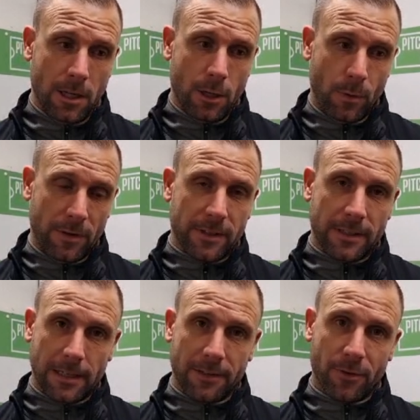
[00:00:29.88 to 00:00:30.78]
And we have to
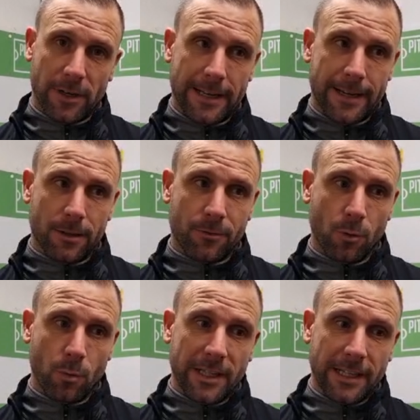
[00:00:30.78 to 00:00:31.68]
nullify that and I
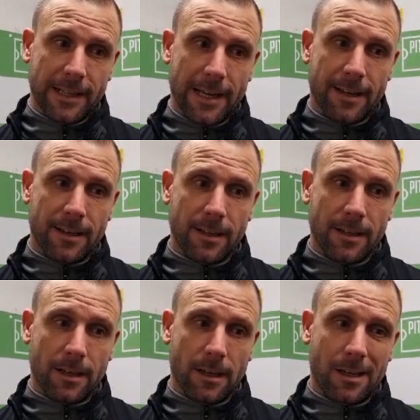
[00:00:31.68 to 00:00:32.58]
thought we did that
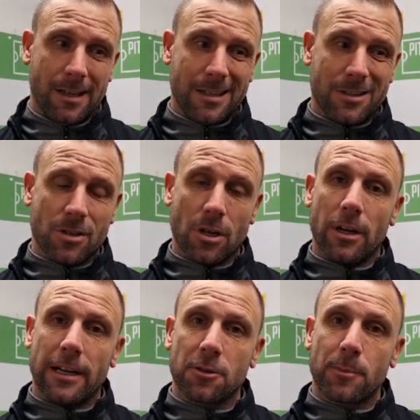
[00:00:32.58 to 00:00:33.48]
in
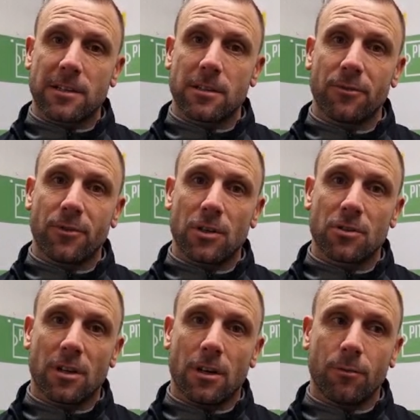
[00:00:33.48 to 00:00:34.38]
certain aspects in the
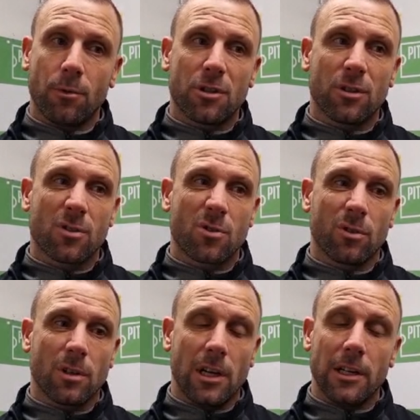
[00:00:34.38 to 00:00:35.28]
first half. We should have
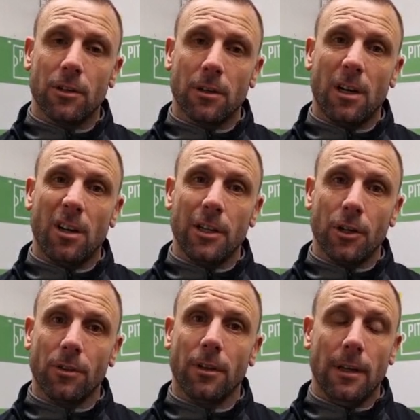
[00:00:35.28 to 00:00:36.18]
scored early, early
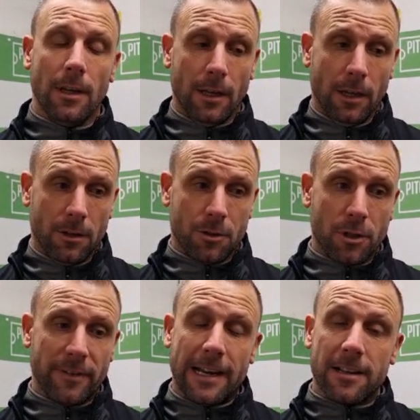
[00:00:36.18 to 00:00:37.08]
on. Should
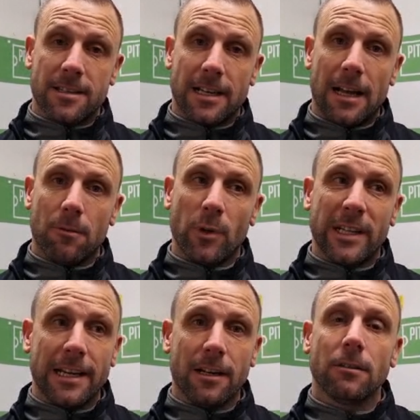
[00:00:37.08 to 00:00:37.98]
have added to that. We
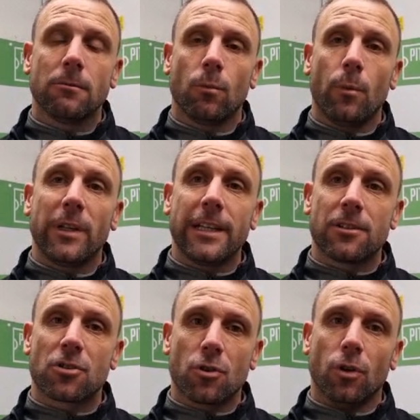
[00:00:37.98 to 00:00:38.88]
didn't. When we
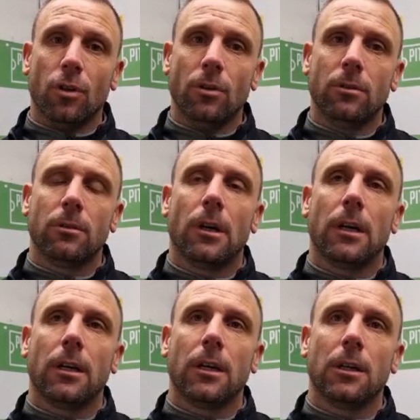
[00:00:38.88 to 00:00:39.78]
did score,
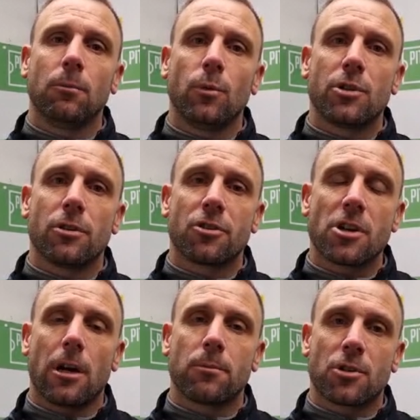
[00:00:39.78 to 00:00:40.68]
um, we should
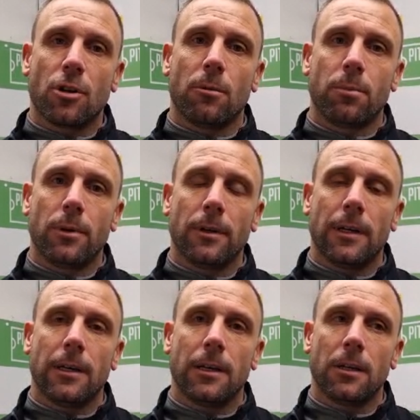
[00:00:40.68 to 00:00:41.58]
sharp shop
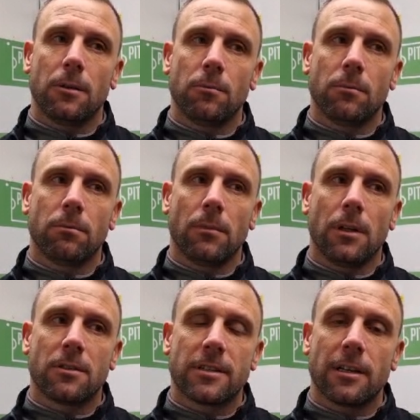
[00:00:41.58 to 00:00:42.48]
um,
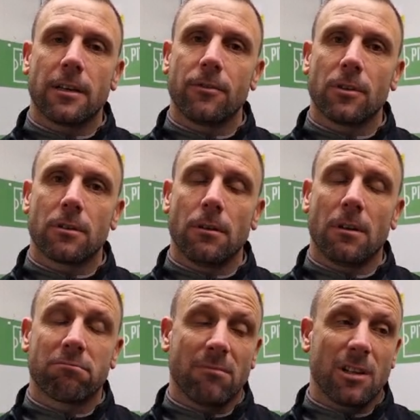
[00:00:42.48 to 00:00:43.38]
instead of giving a,
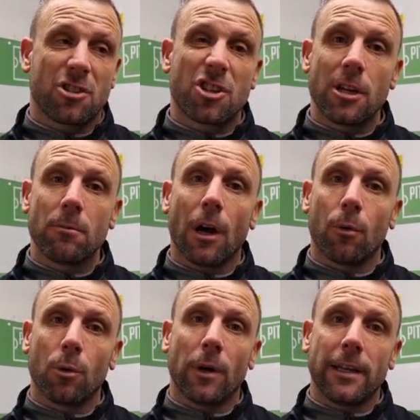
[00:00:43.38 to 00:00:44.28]
a, a, cheap
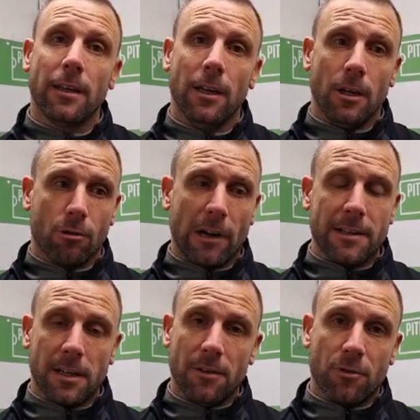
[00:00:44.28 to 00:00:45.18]
goal away.
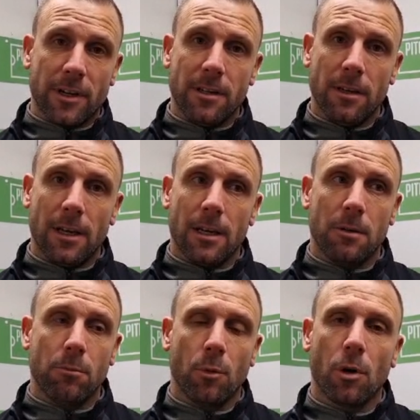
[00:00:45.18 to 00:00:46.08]
Great delivery,
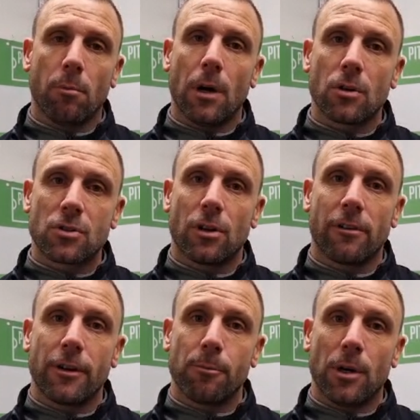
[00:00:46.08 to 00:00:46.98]
um, but we've got a mark
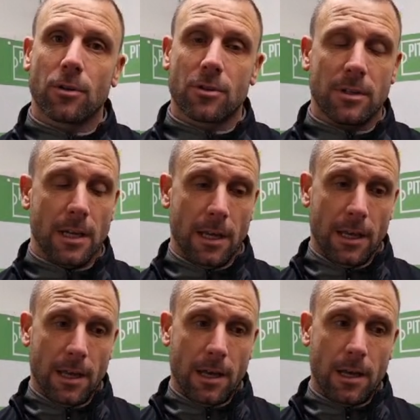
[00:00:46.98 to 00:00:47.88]
tighter in the box.
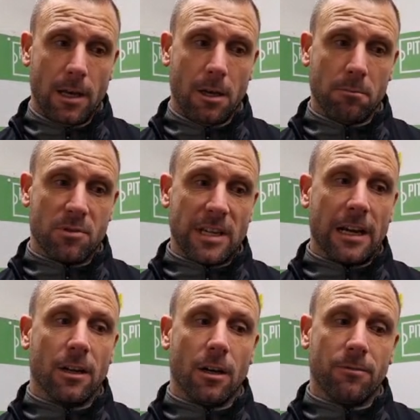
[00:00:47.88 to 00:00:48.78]
Um,
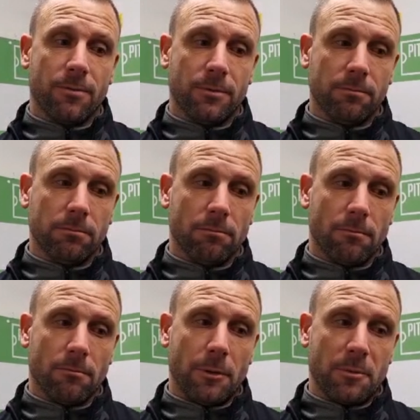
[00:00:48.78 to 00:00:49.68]
second half,
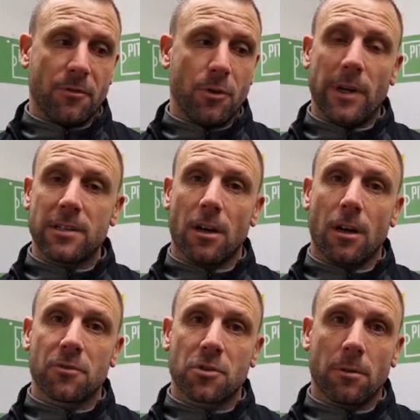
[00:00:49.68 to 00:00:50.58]
ripped a few heads at
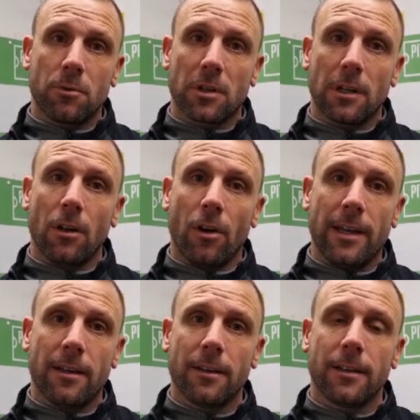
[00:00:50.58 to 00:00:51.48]
half time, not going to
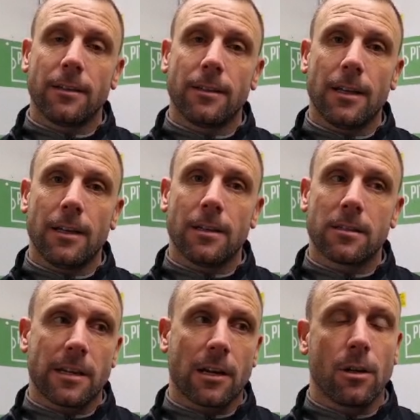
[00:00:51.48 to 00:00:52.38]
lie. And uh,
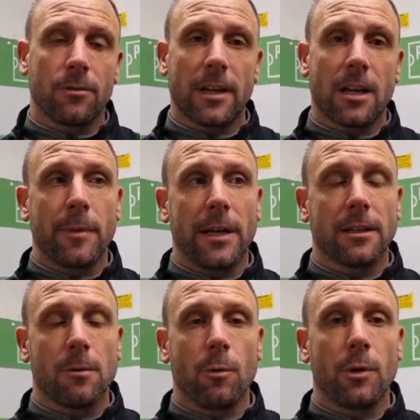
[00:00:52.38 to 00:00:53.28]
second half, they come out
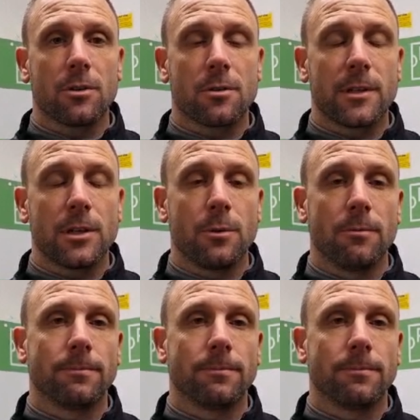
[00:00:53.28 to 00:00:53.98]
and done what we asked them to do.